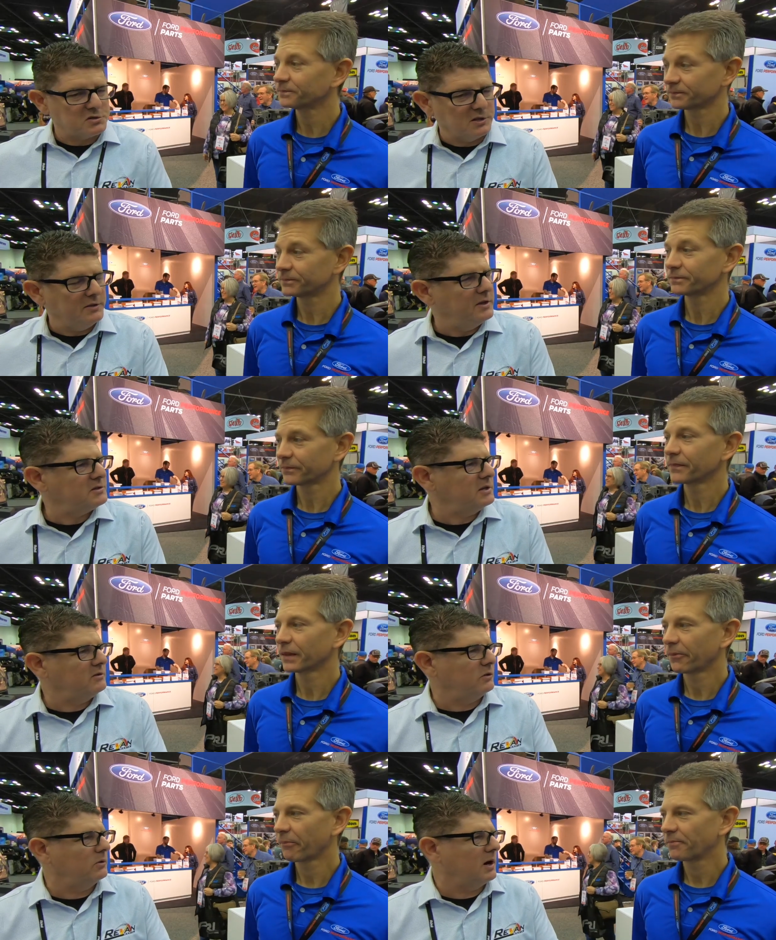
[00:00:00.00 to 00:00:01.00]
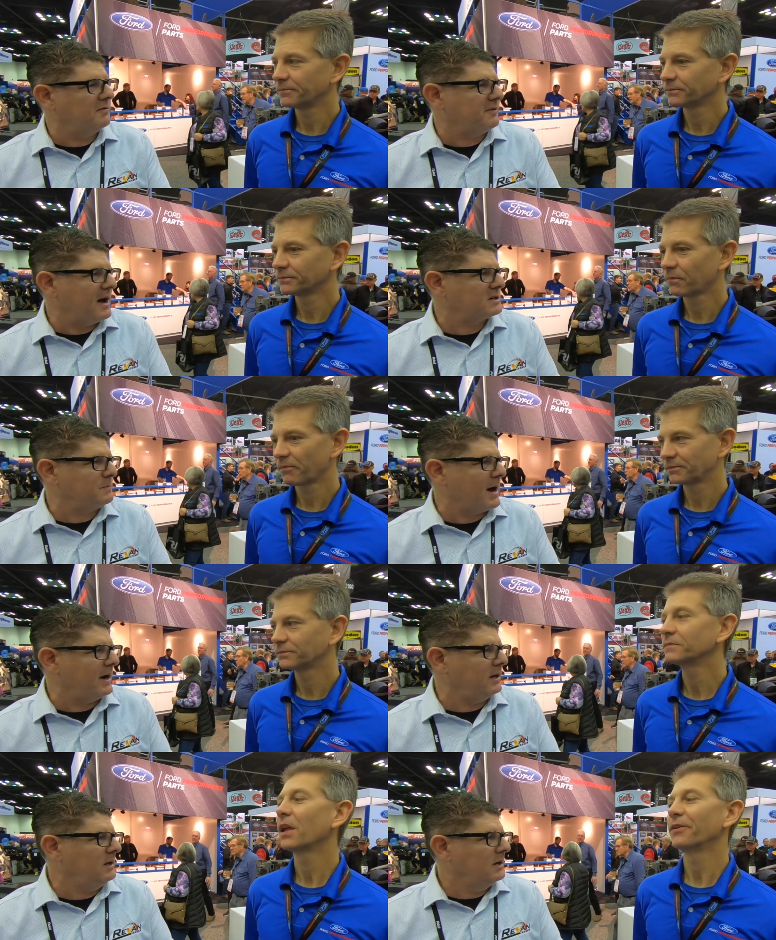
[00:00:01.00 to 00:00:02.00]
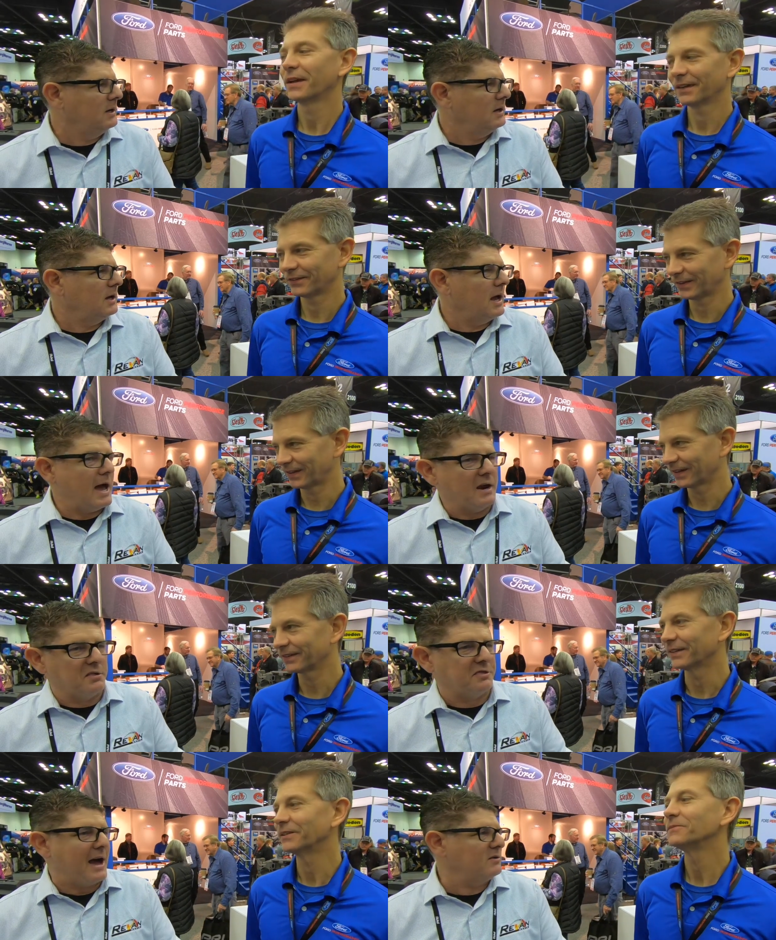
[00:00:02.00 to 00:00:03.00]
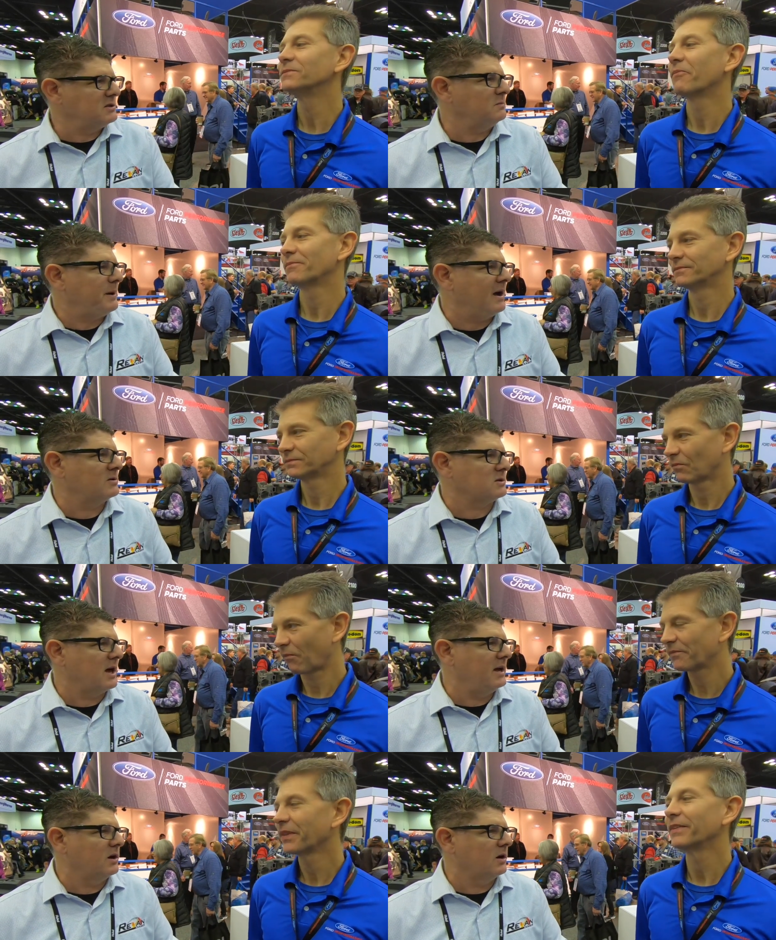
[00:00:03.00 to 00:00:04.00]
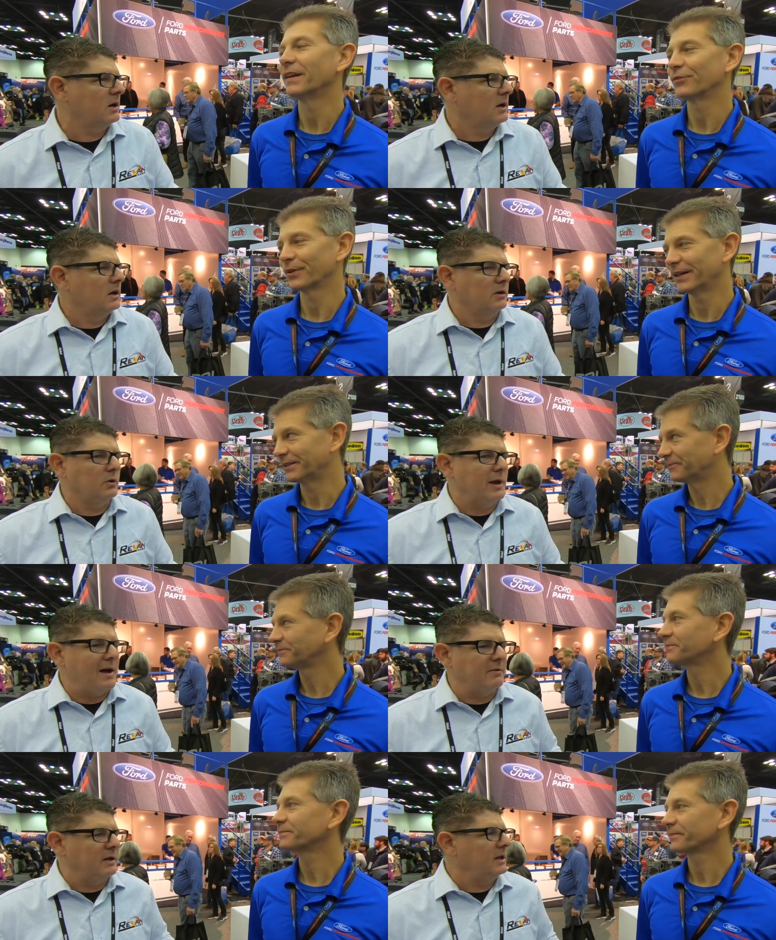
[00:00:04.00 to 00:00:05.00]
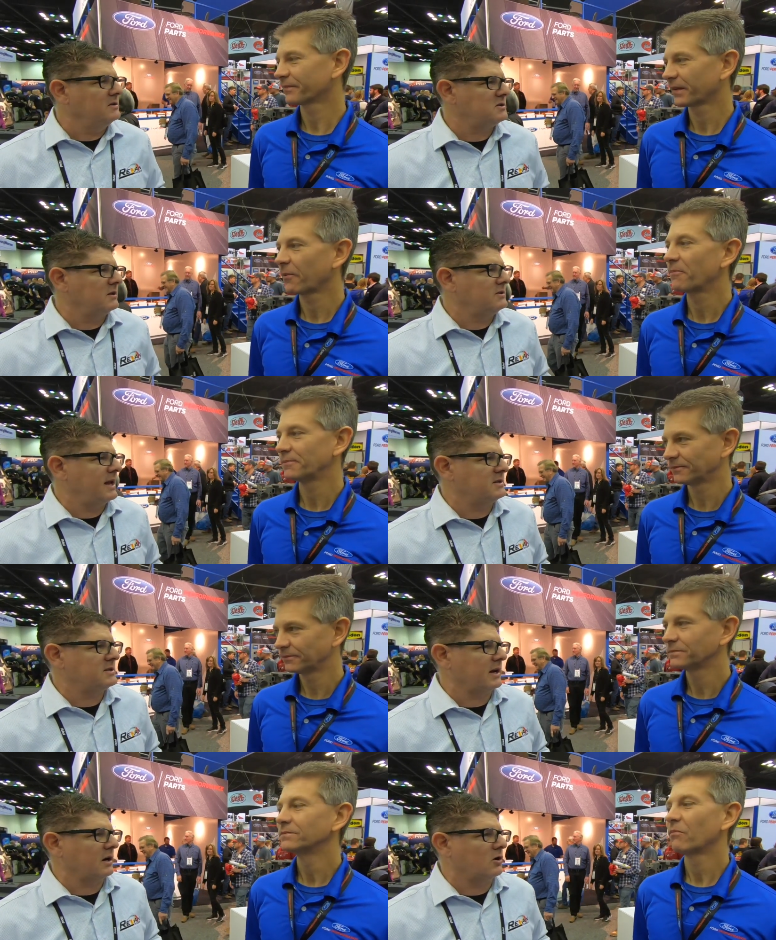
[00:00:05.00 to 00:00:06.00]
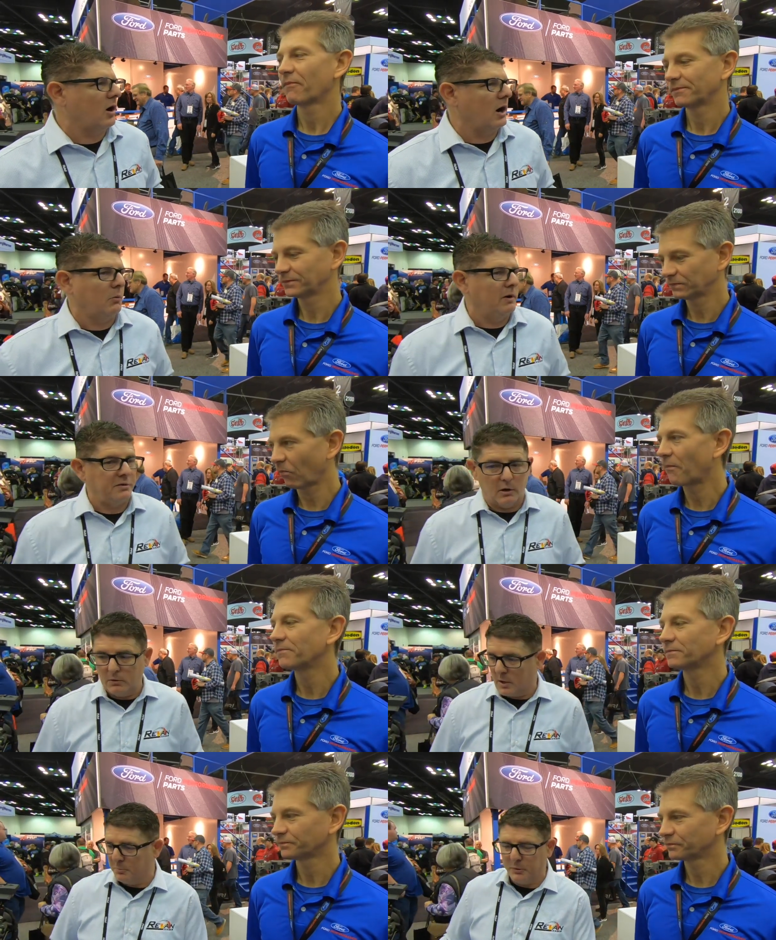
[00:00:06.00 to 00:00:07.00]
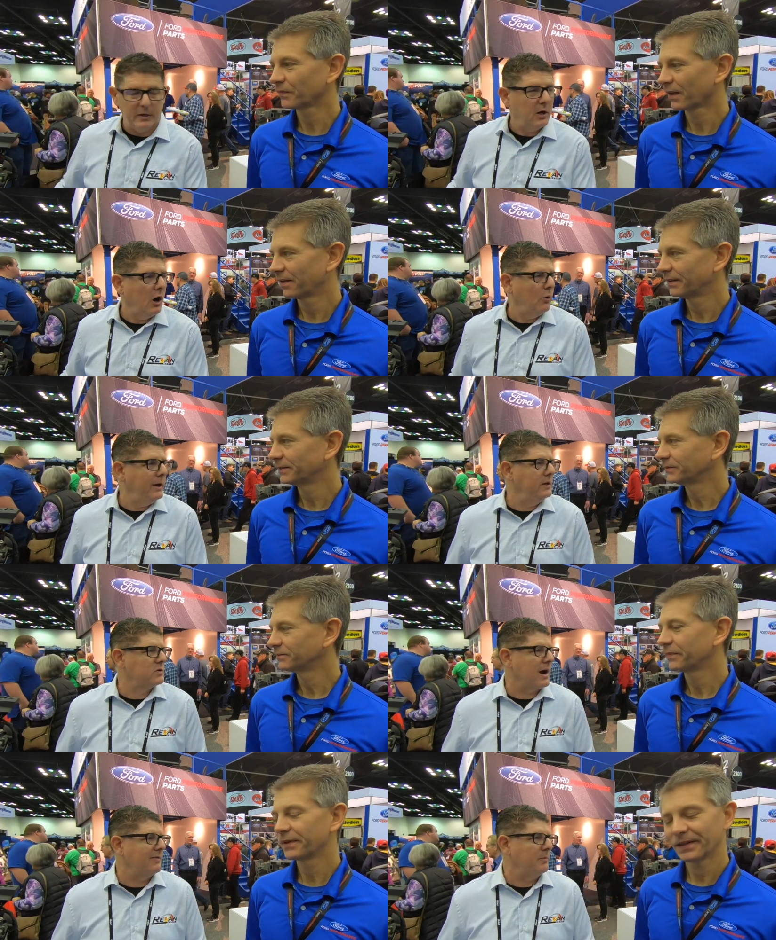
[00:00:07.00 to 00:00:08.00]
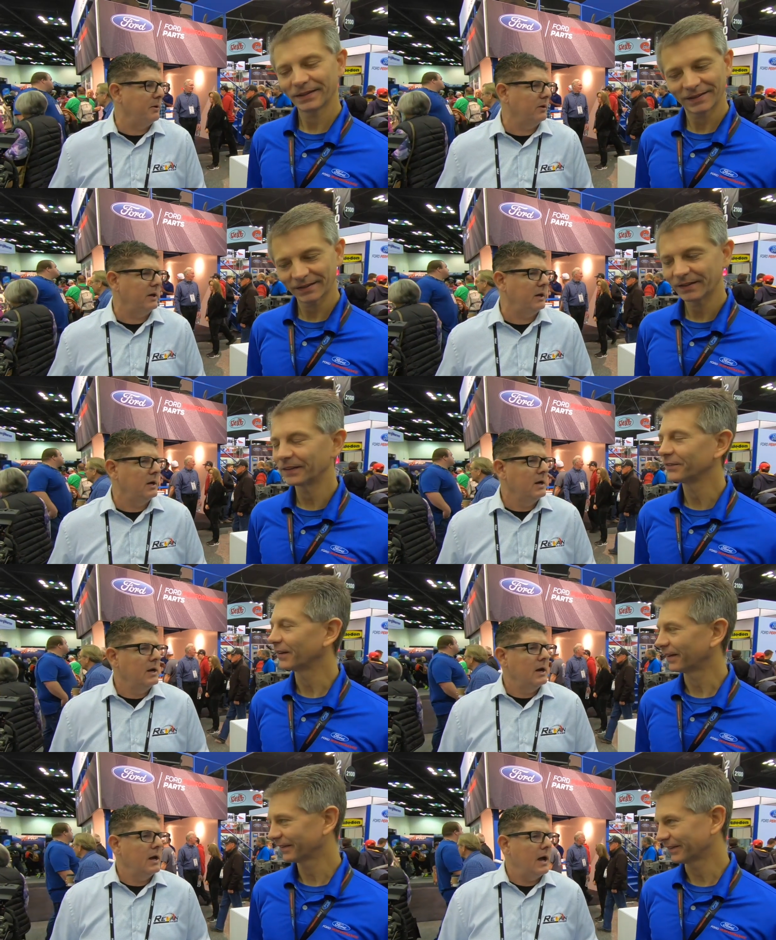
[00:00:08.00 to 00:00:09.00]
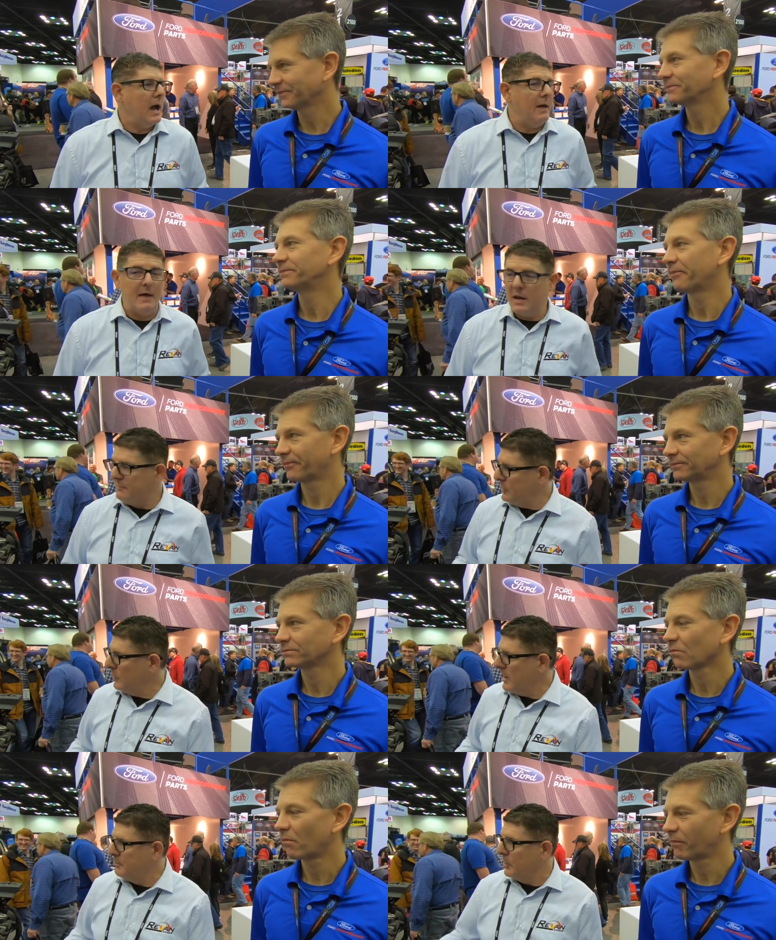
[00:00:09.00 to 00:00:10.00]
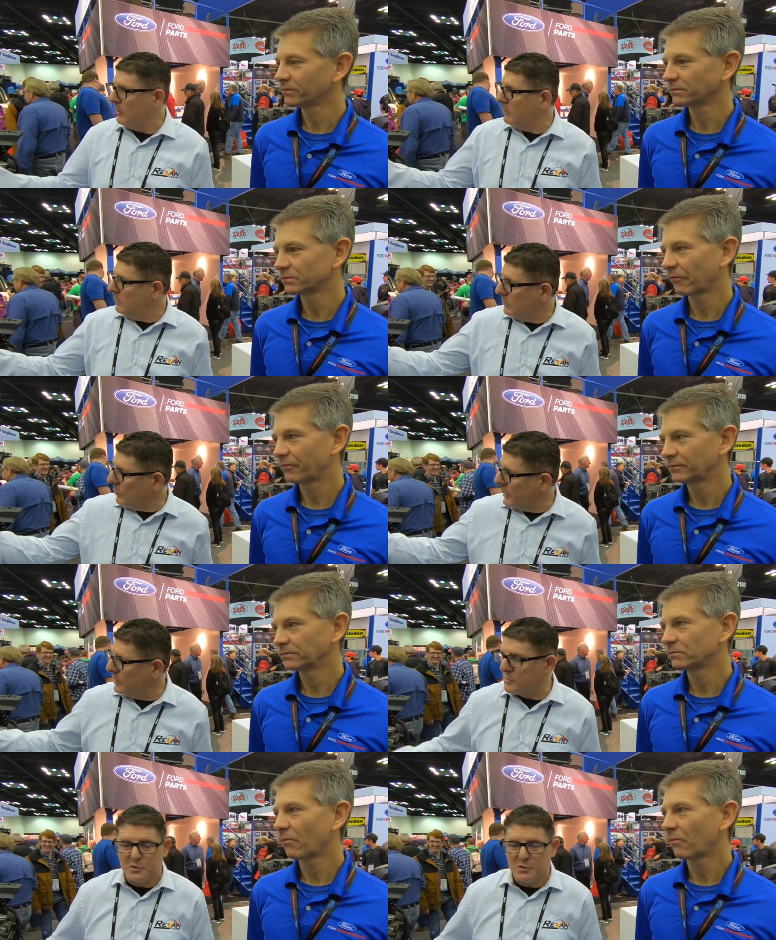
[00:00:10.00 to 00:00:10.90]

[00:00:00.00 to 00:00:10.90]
Speaker 1: slid this into a Fox Body at 1,000 pounds lighter, you'd have an instant 10-second car with complete OE drivability. Exactly. And then if you went and put one of your